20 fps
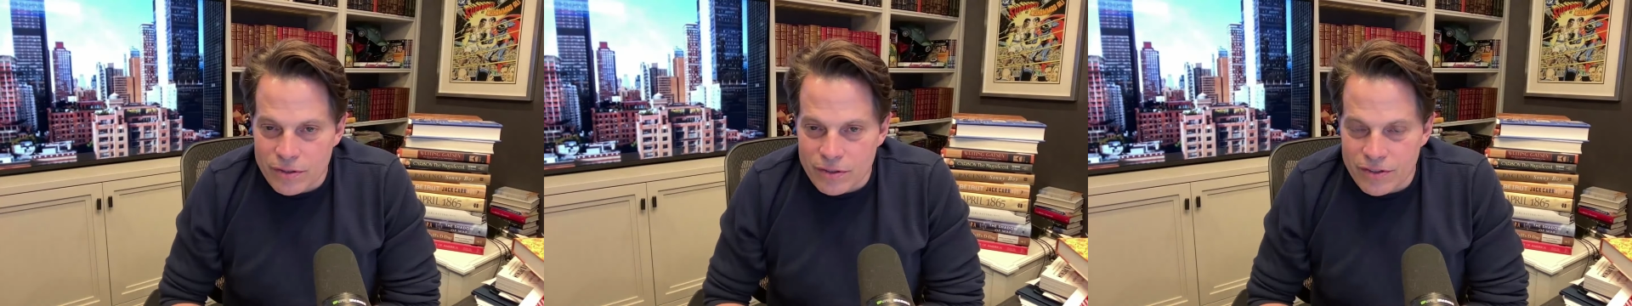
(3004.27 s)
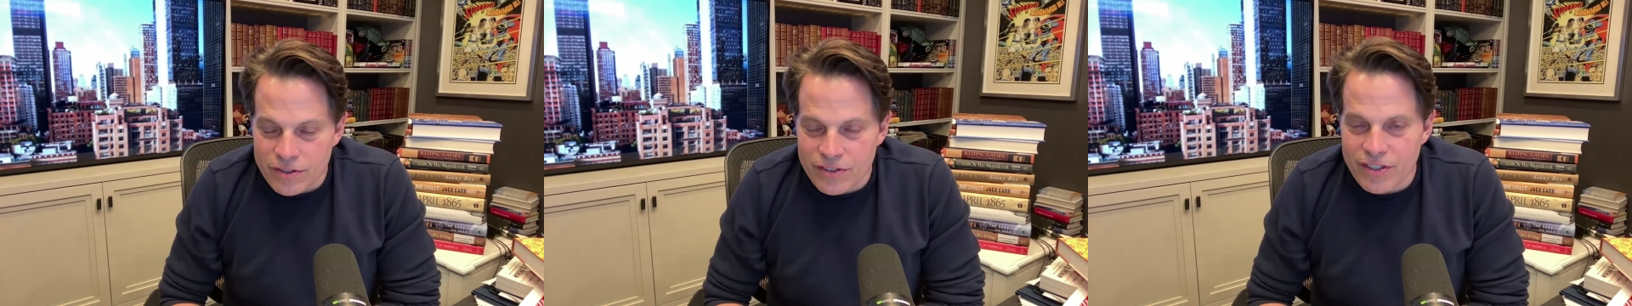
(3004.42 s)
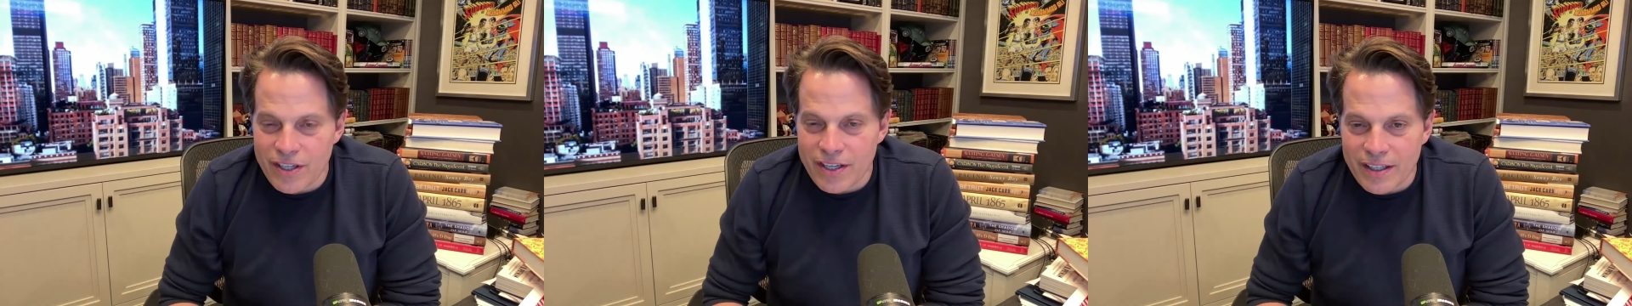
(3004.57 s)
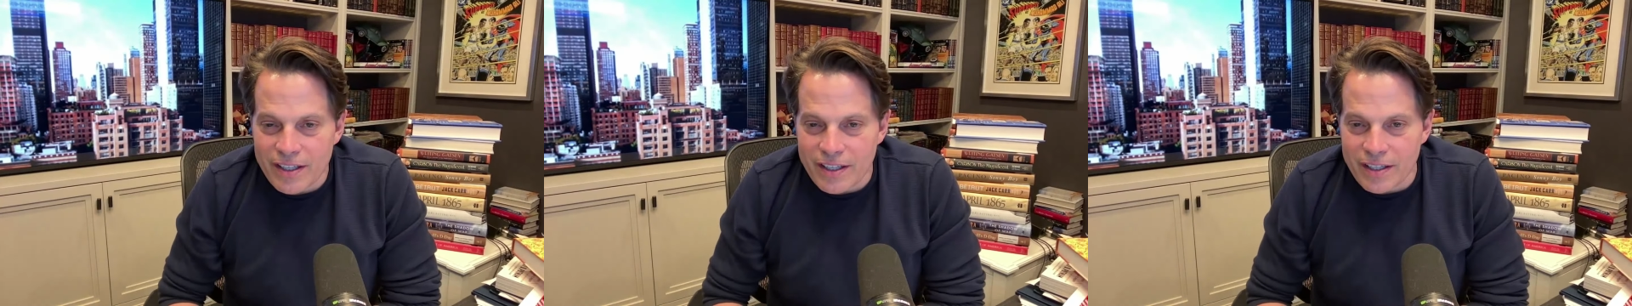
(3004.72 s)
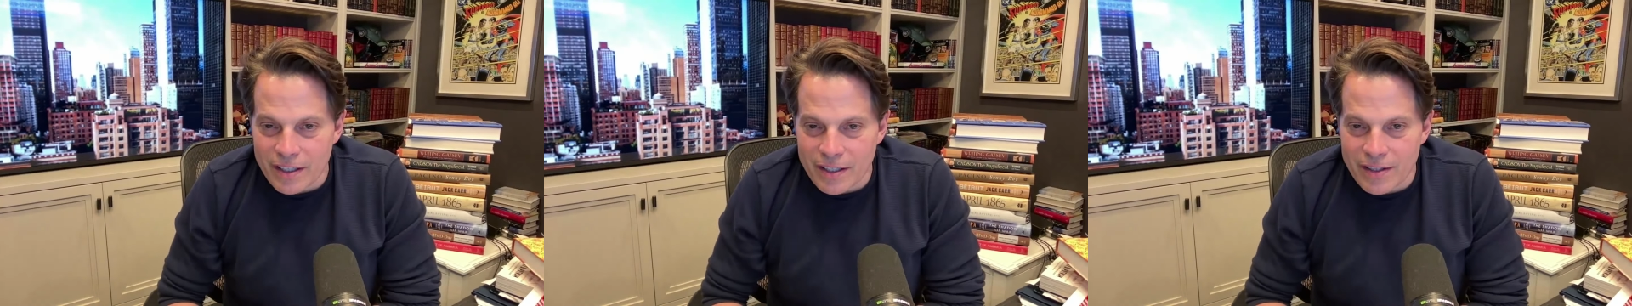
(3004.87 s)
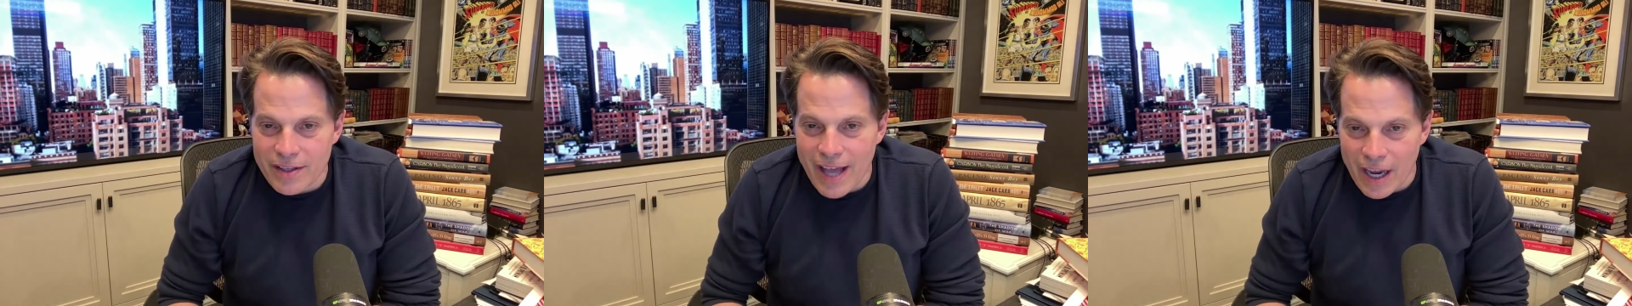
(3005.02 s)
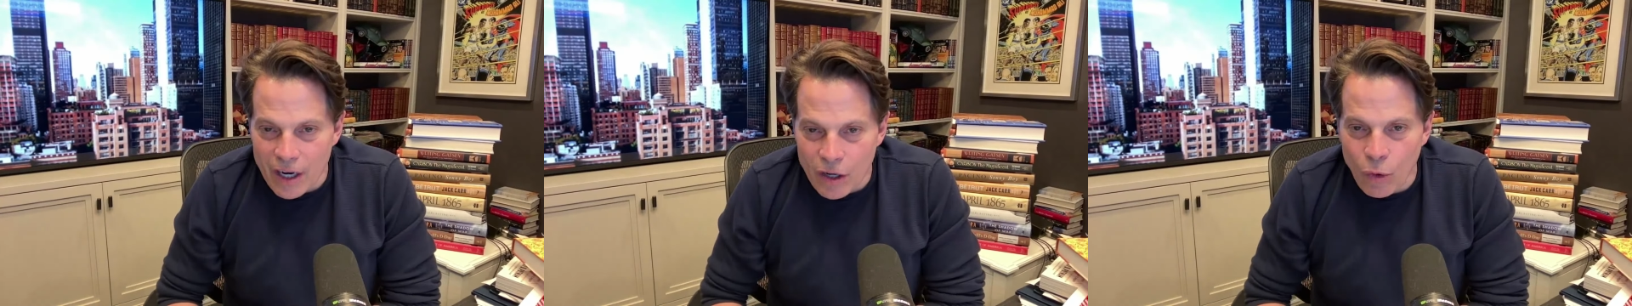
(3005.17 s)
sinking in
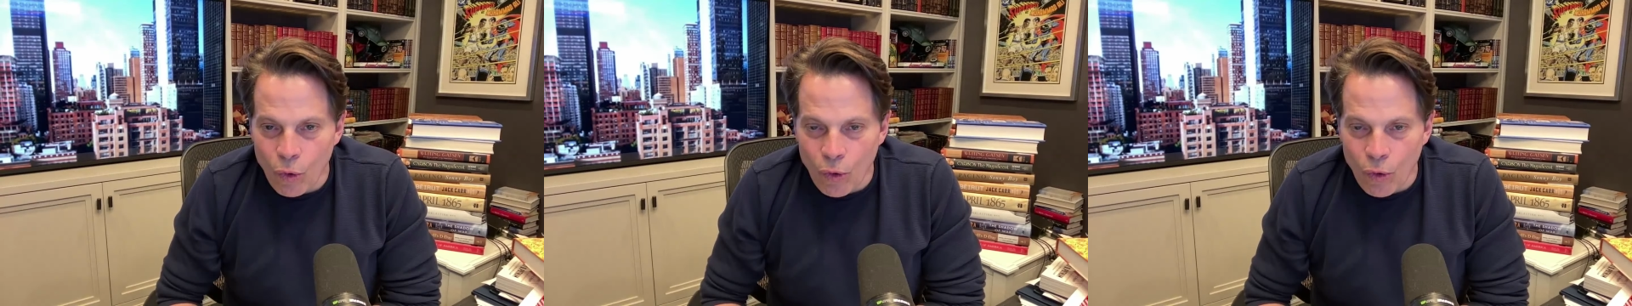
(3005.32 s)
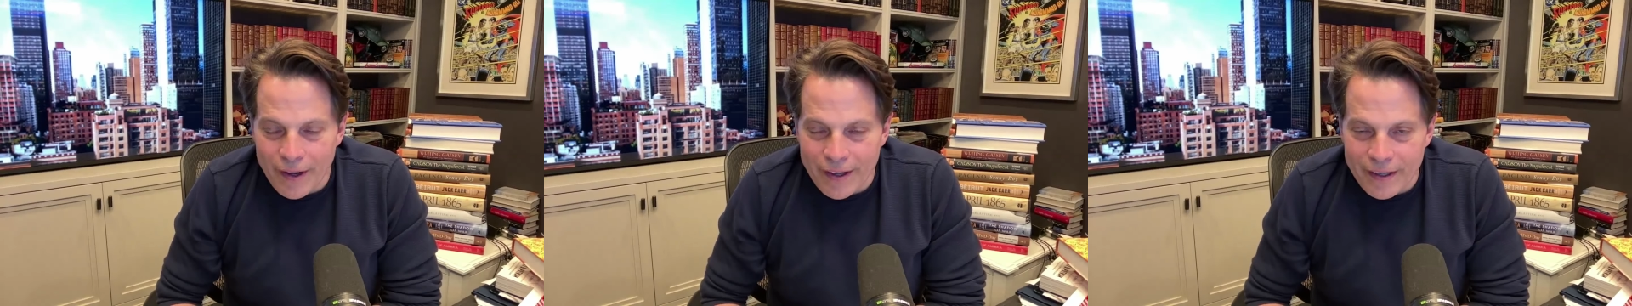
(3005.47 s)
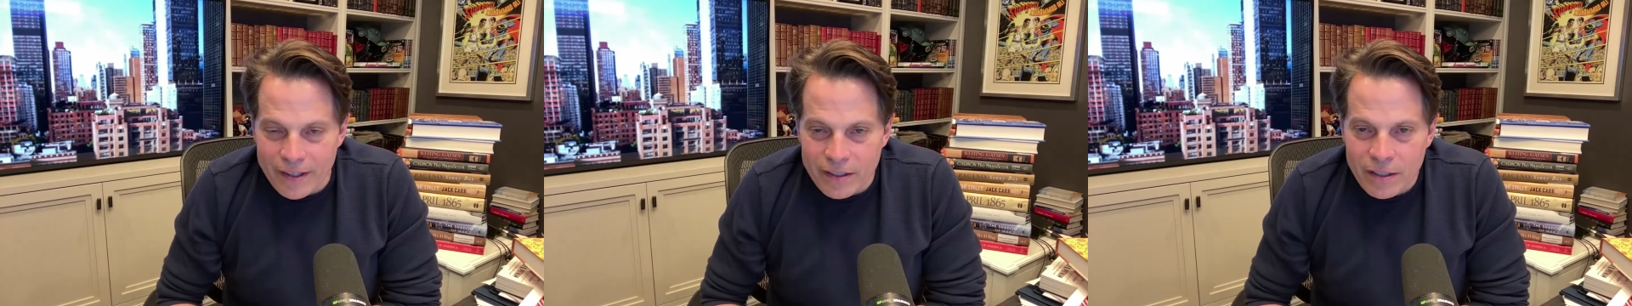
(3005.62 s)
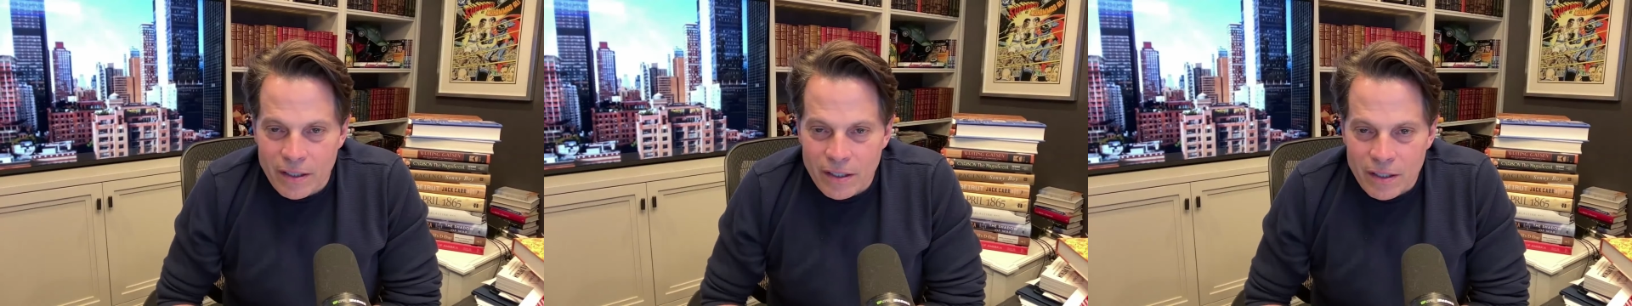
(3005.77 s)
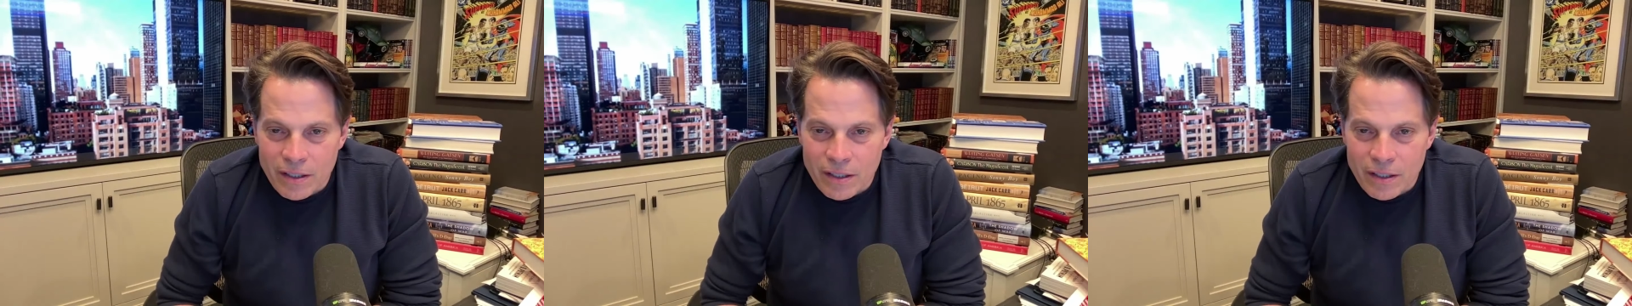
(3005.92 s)
that coin,